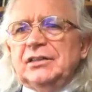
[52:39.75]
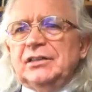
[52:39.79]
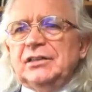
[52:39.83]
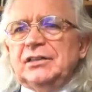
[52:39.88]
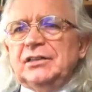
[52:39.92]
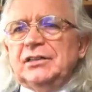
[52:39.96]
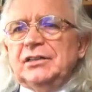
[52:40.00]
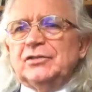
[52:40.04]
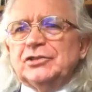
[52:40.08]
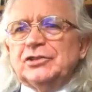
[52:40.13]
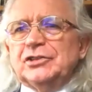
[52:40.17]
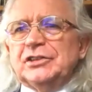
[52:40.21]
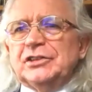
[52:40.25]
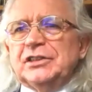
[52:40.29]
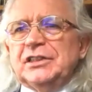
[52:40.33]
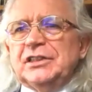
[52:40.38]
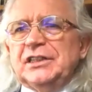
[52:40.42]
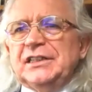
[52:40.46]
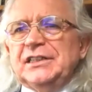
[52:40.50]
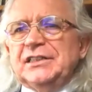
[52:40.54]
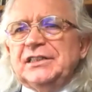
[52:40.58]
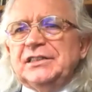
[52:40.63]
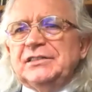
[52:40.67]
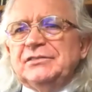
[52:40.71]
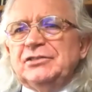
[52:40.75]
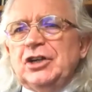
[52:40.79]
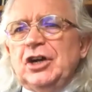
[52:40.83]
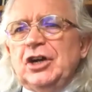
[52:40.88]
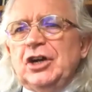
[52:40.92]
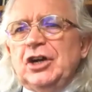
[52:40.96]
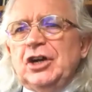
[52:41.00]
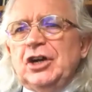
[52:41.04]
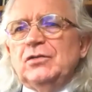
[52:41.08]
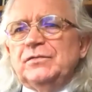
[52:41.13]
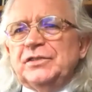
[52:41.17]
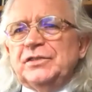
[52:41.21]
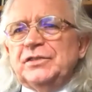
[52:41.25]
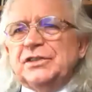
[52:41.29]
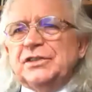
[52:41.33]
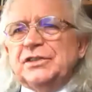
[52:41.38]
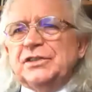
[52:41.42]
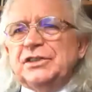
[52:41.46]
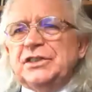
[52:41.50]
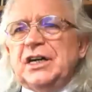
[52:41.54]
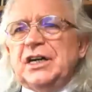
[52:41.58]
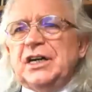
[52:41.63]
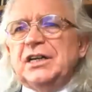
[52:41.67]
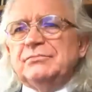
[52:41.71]
Unfortunately, in COVID
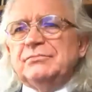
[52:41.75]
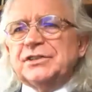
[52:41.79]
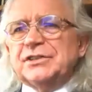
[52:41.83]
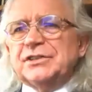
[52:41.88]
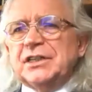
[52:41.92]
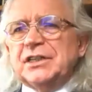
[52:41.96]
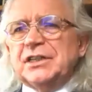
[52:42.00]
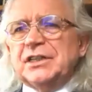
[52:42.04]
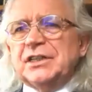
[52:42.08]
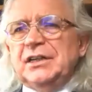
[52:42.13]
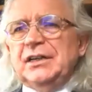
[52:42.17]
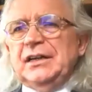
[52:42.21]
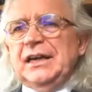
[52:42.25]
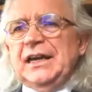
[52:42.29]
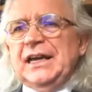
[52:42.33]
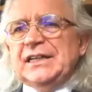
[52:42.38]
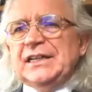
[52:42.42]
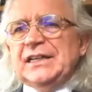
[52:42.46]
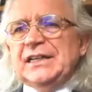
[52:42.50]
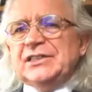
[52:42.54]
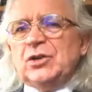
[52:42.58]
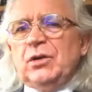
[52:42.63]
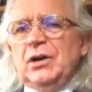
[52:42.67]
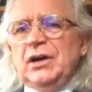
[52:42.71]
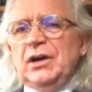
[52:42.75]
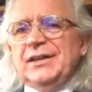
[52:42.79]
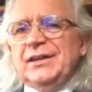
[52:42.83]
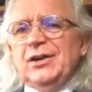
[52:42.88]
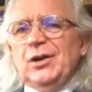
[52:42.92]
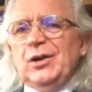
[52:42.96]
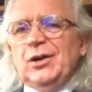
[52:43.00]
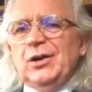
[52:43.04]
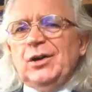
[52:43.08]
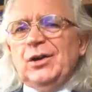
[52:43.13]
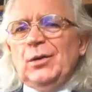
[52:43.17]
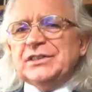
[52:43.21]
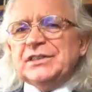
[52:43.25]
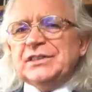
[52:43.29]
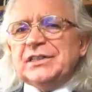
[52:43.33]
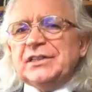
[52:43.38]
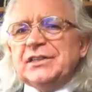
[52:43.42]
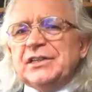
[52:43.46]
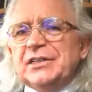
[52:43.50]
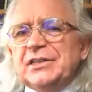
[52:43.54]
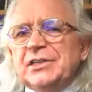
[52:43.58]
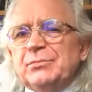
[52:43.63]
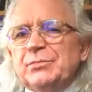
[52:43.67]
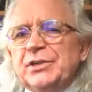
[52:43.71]
times, it's quite the opposite,
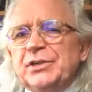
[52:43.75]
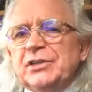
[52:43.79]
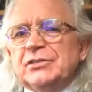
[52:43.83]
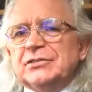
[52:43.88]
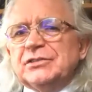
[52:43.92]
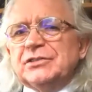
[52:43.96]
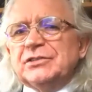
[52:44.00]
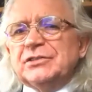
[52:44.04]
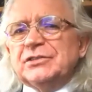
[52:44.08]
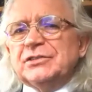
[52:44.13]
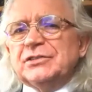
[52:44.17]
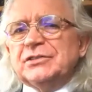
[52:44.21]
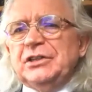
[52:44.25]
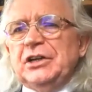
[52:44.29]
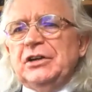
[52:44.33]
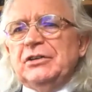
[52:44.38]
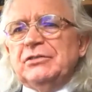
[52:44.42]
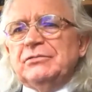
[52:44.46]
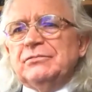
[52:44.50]
I think, because,